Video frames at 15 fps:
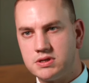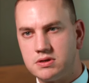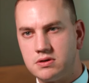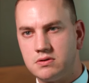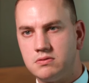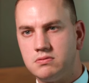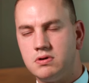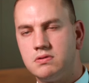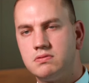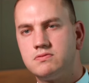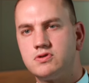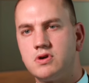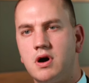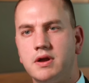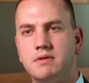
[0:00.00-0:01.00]
to
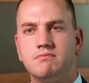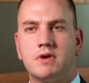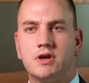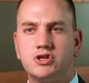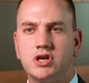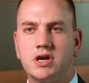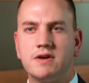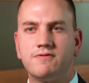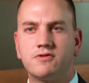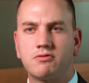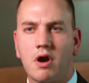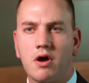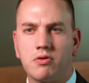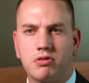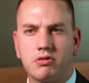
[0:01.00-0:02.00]
try and achieve
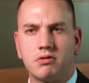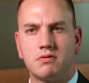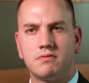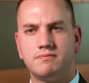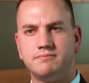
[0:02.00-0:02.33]
growth.